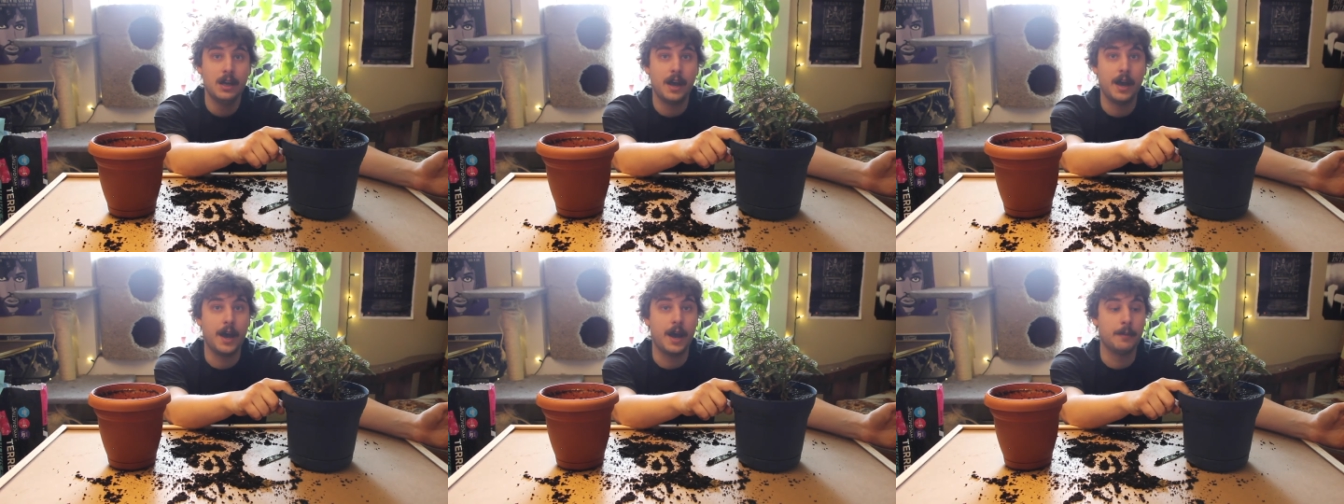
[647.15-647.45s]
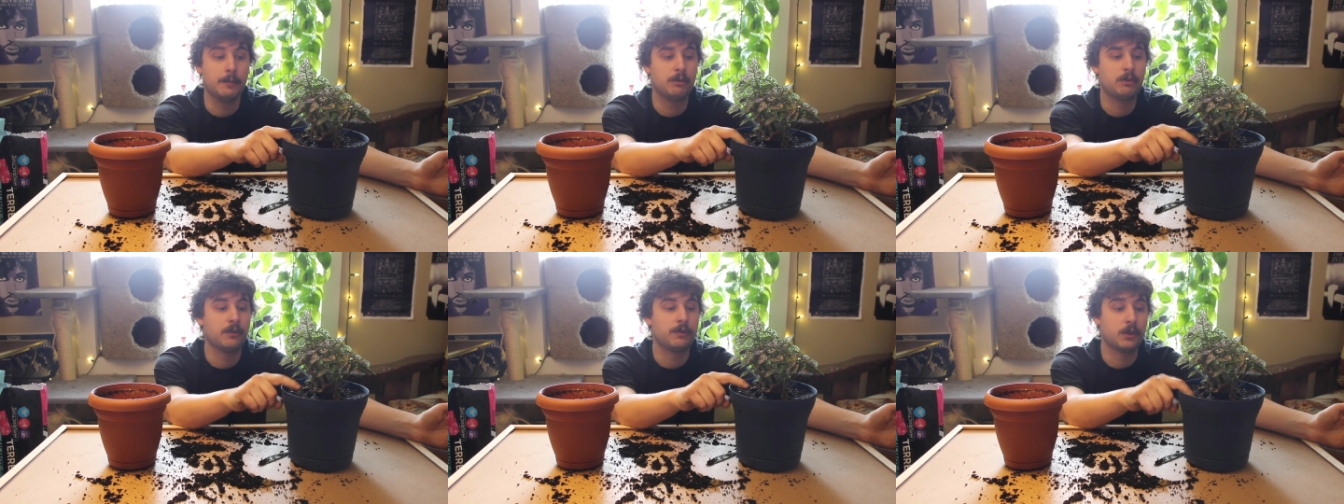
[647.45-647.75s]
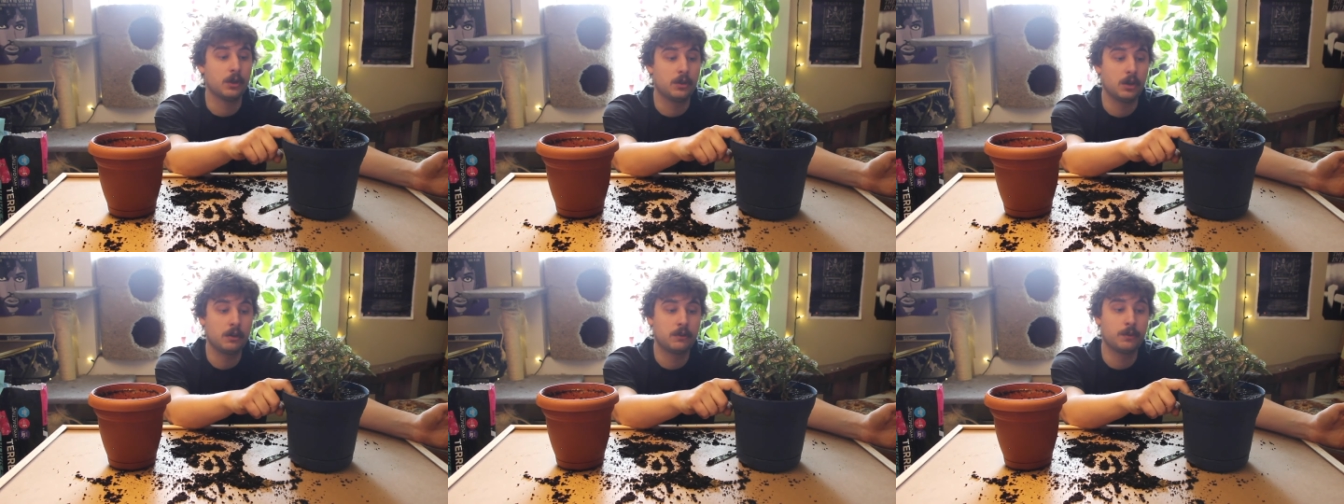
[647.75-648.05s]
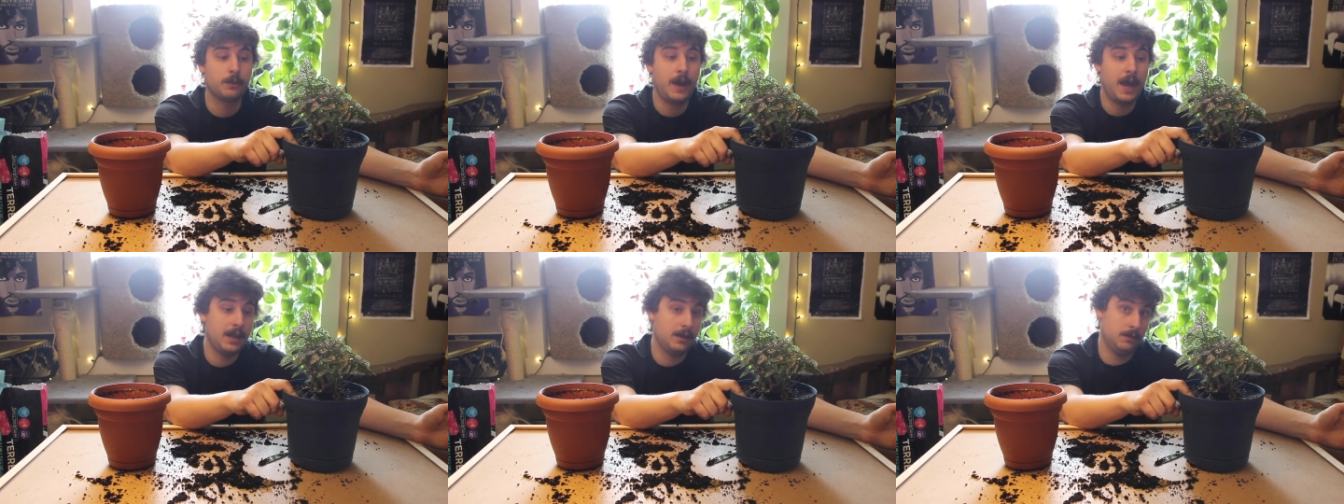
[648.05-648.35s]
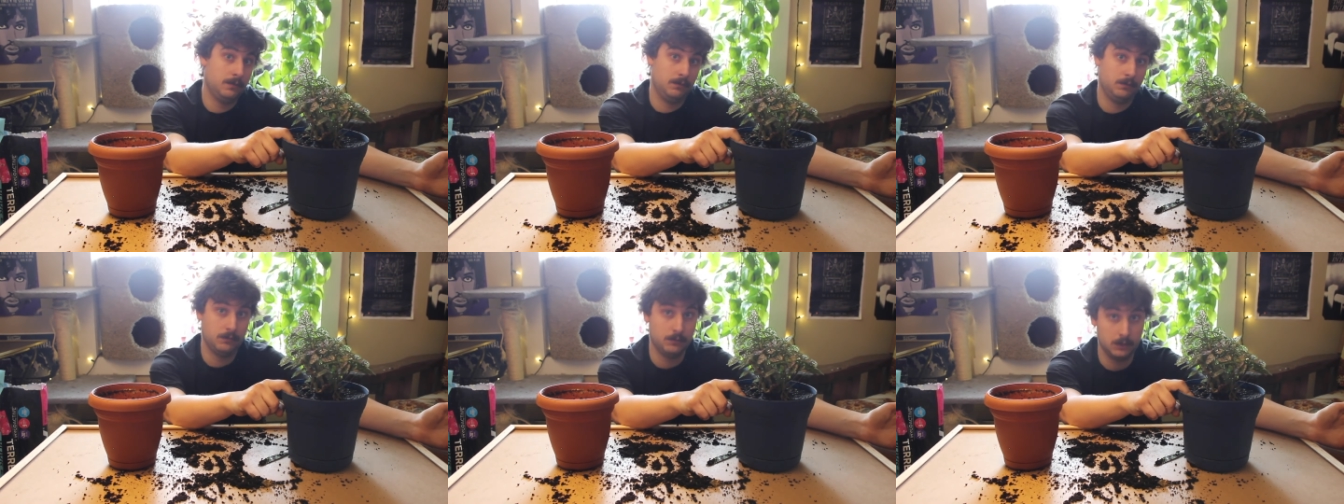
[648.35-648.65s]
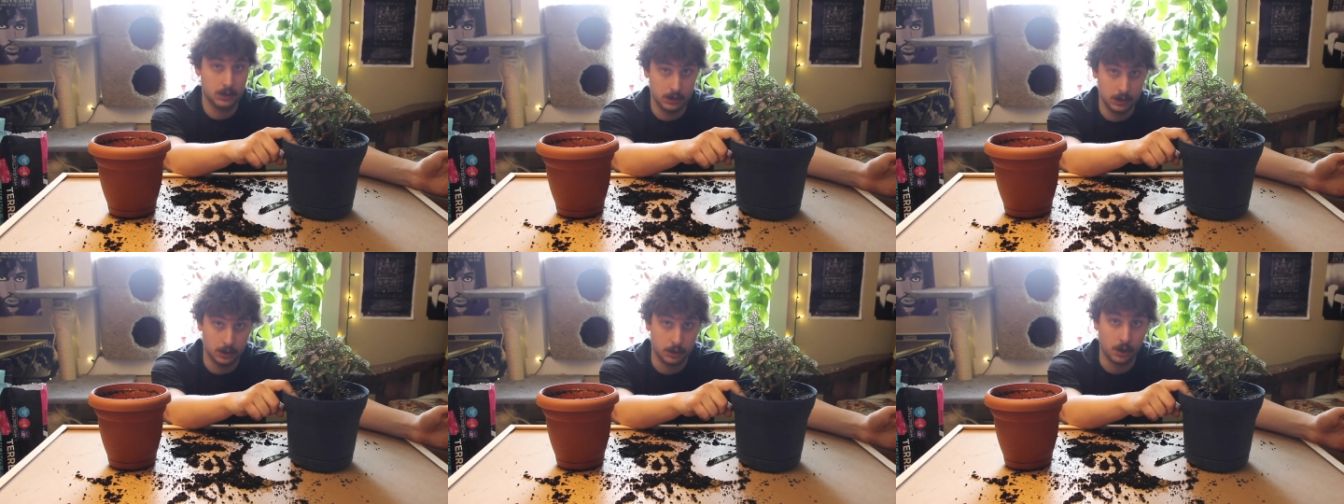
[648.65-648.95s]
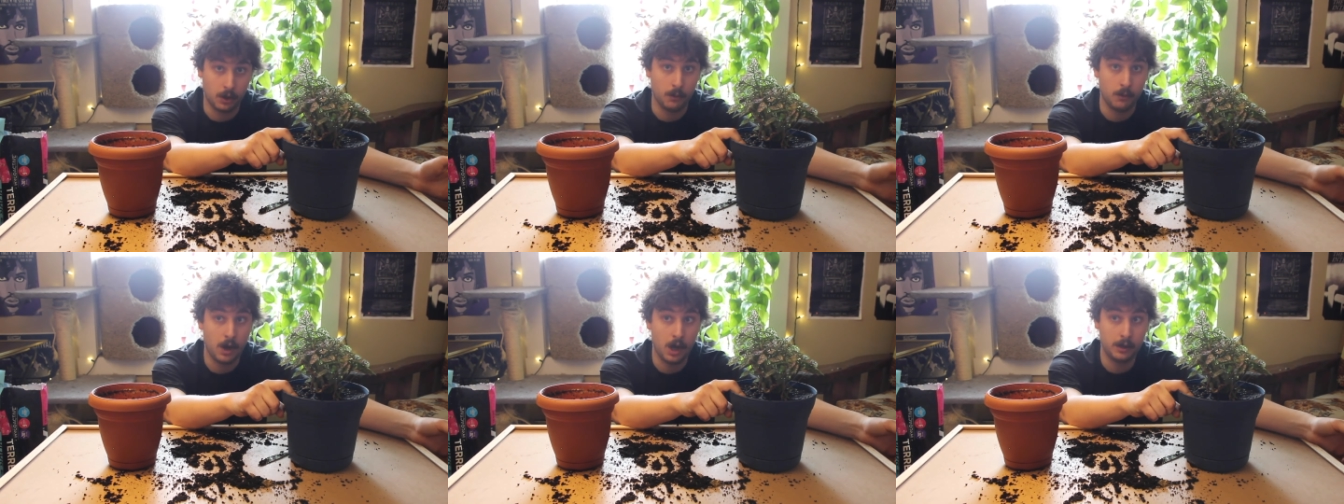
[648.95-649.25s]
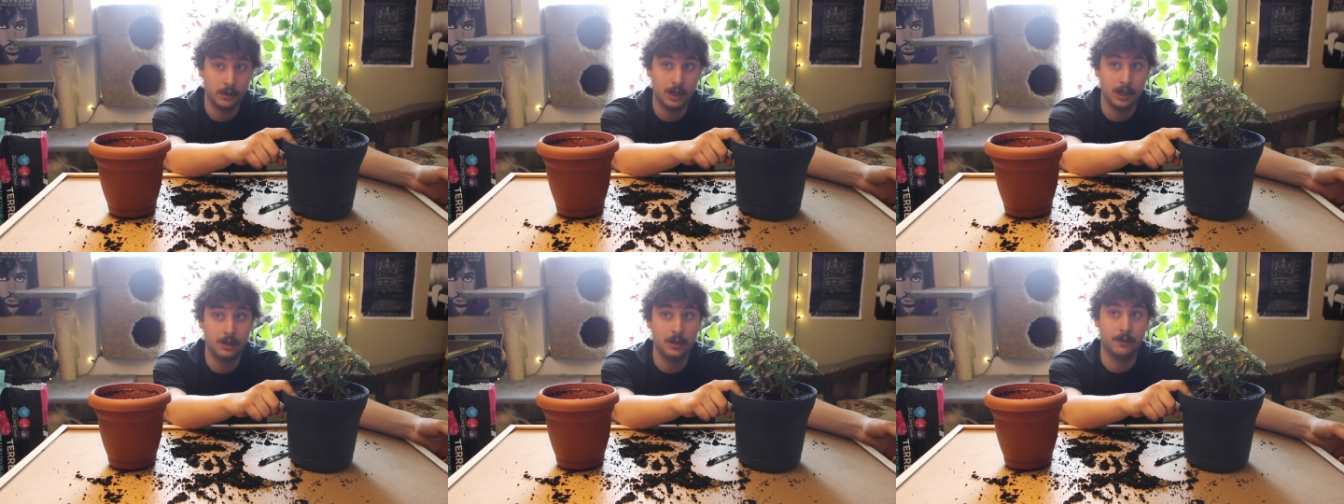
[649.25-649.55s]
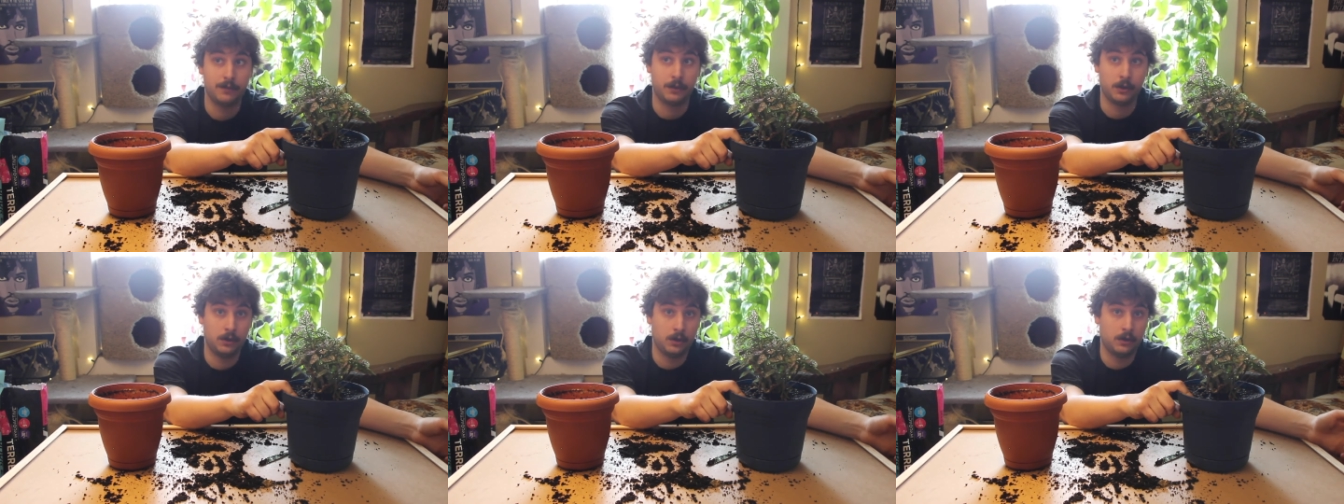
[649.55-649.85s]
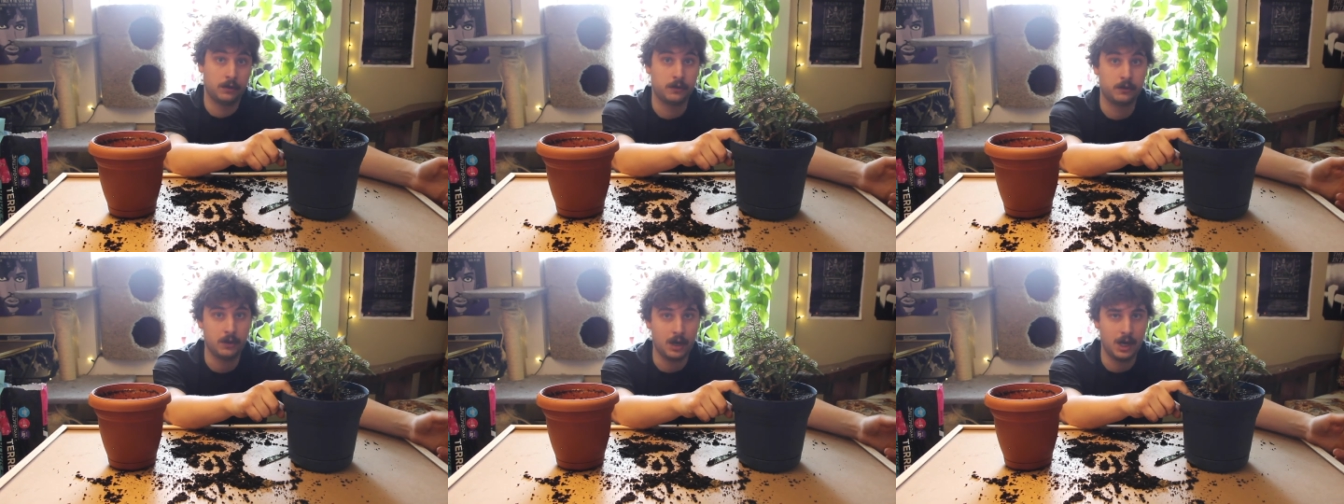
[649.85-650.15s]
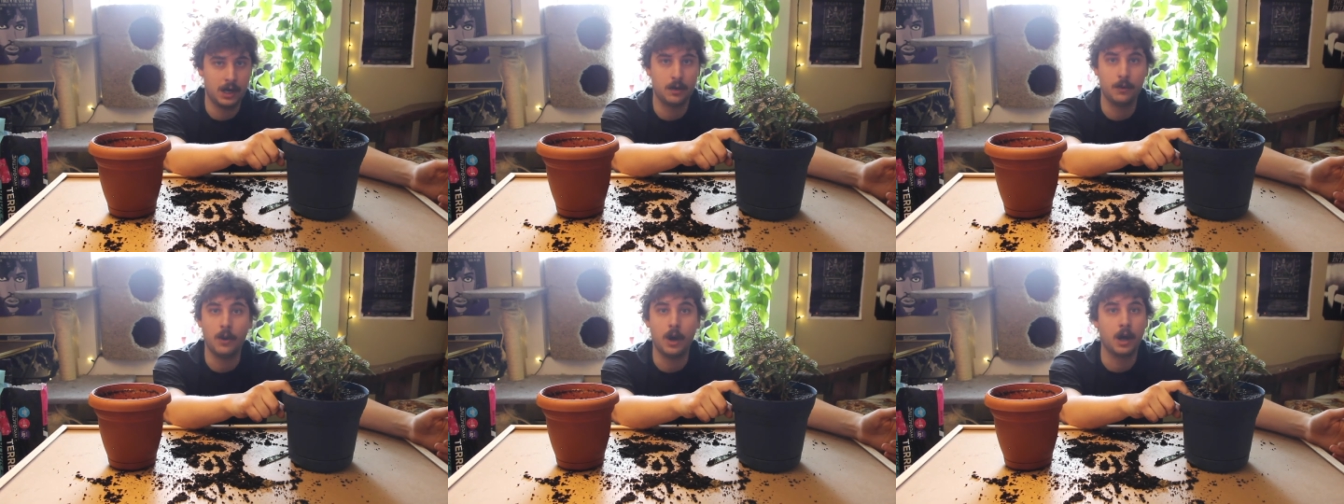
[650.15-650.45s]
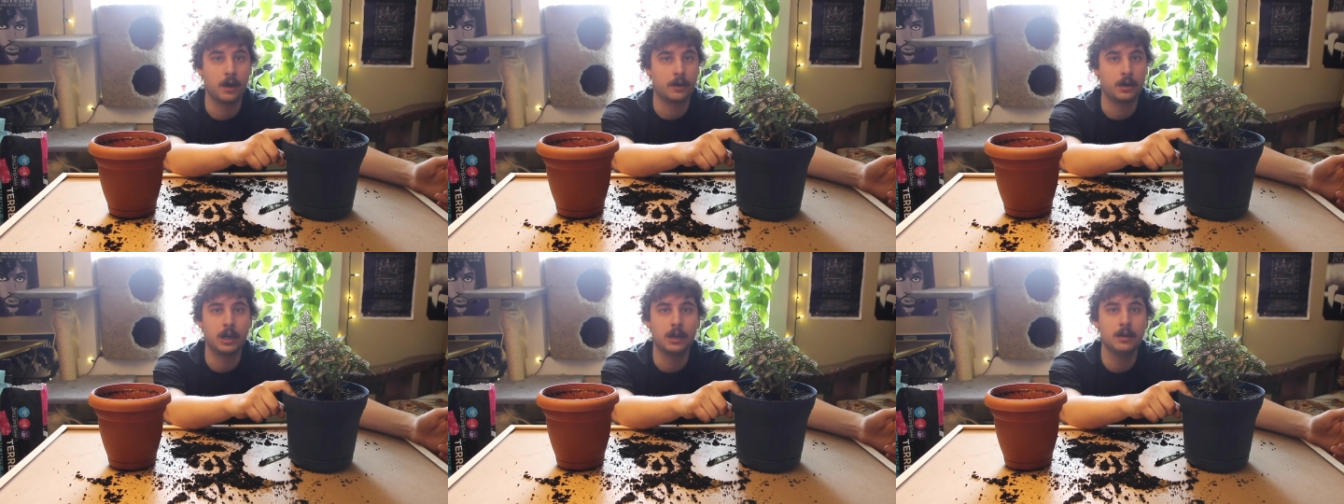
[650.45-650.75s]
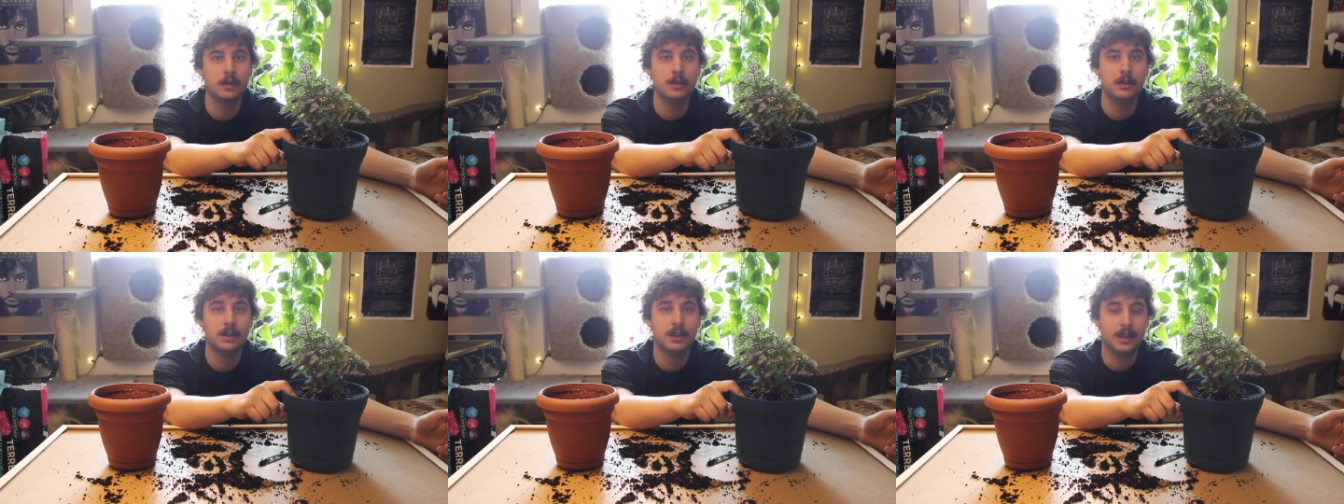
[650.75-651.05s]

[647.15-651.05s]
So if the dirt's wet, you don't water it. If the dirt's dry, you water it.